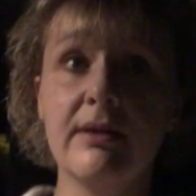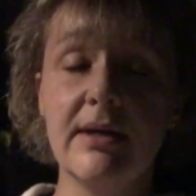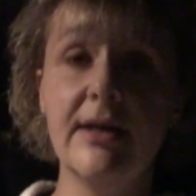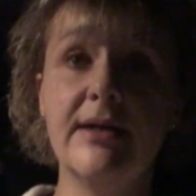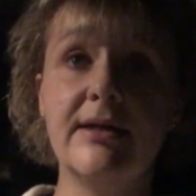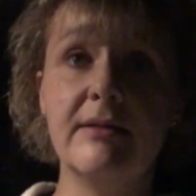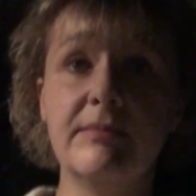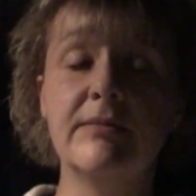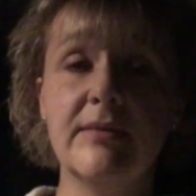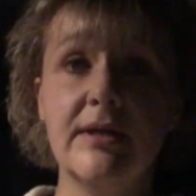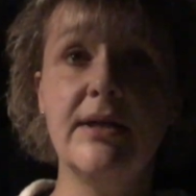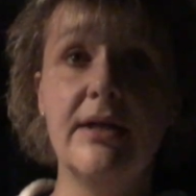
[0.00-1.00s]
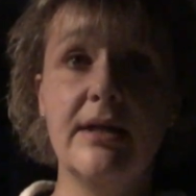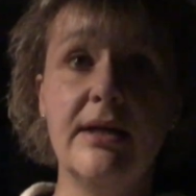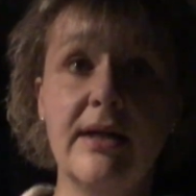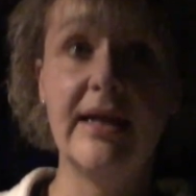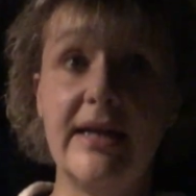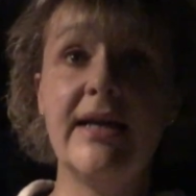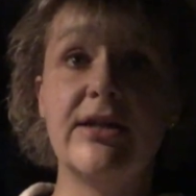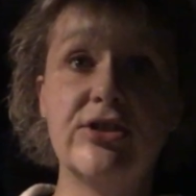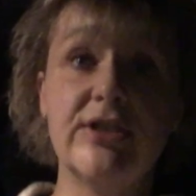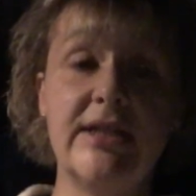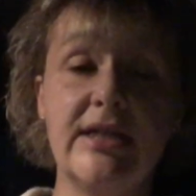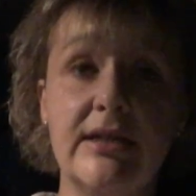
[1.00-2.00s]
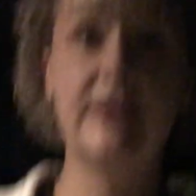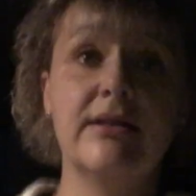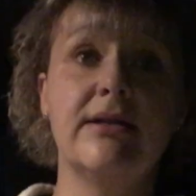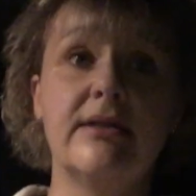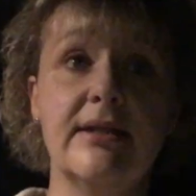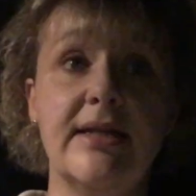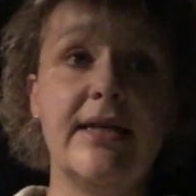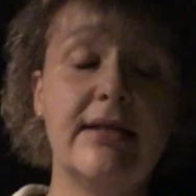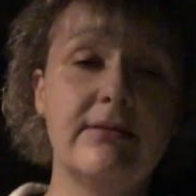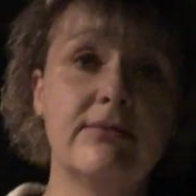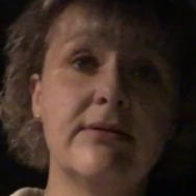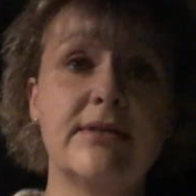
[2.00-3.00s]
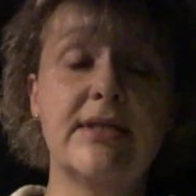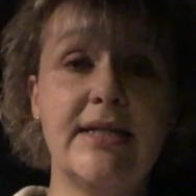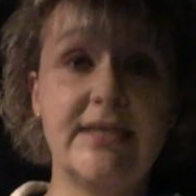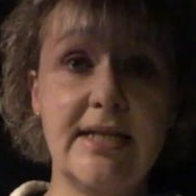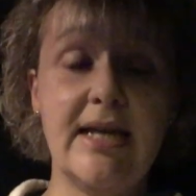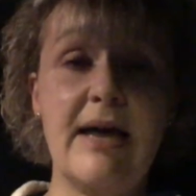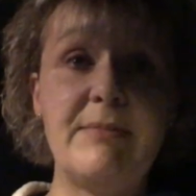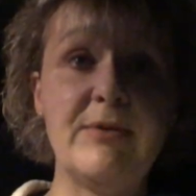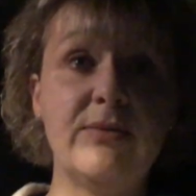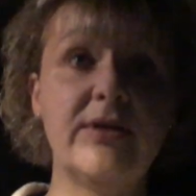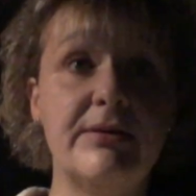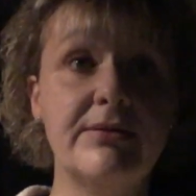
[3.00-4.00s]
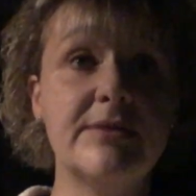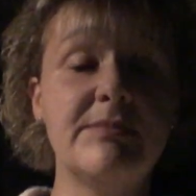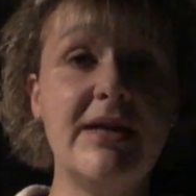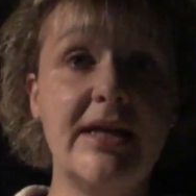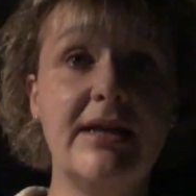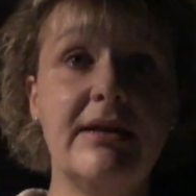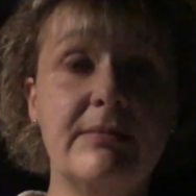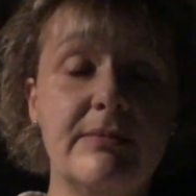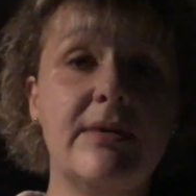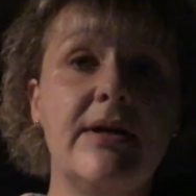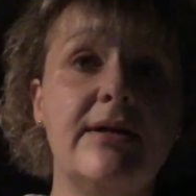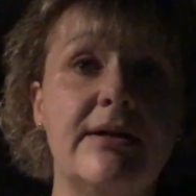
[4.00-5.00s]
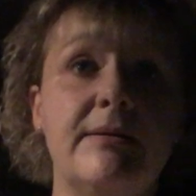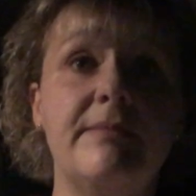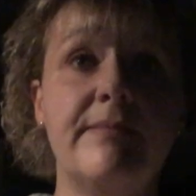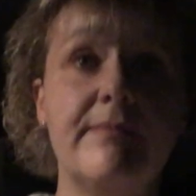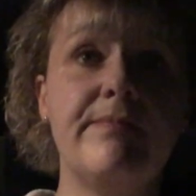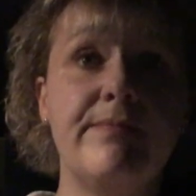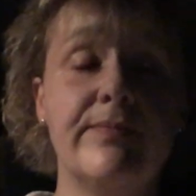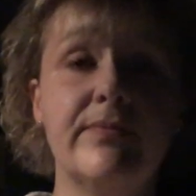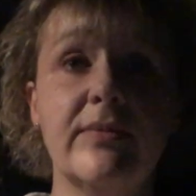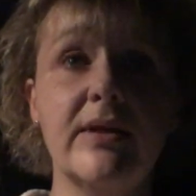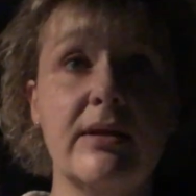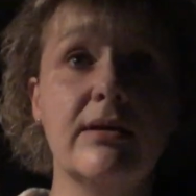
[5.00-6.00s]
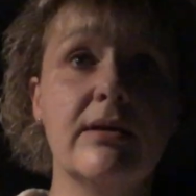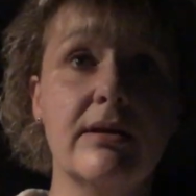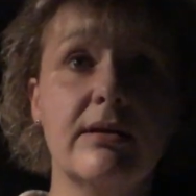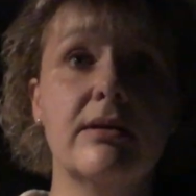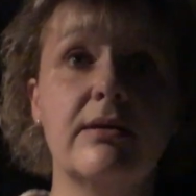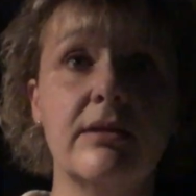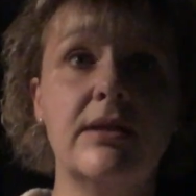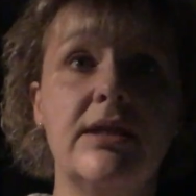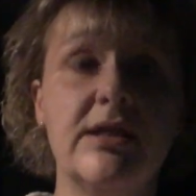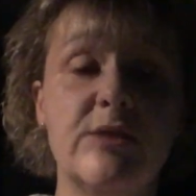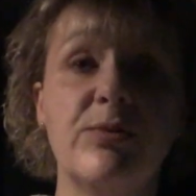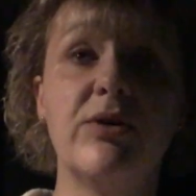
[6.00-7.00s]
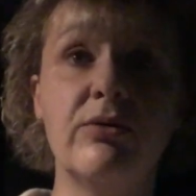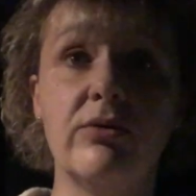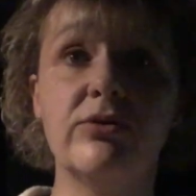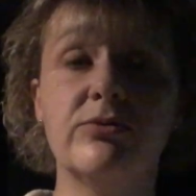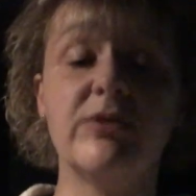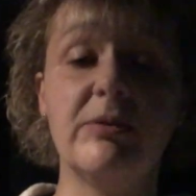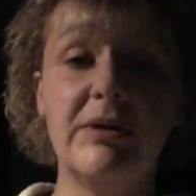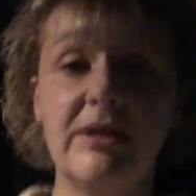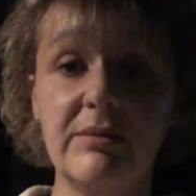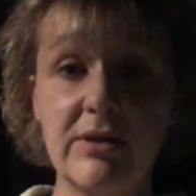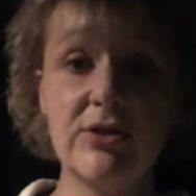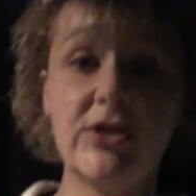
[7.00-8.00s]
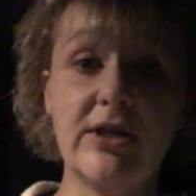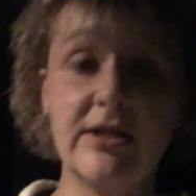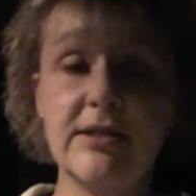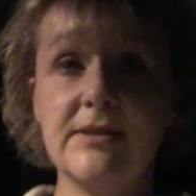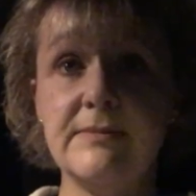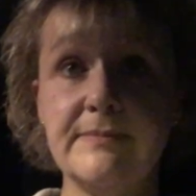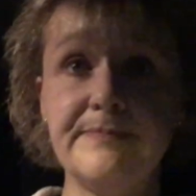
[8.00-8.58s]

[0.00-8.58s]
Um, and actually, that that did happen when I was making um, the spring rolls with the peanut butter sauce.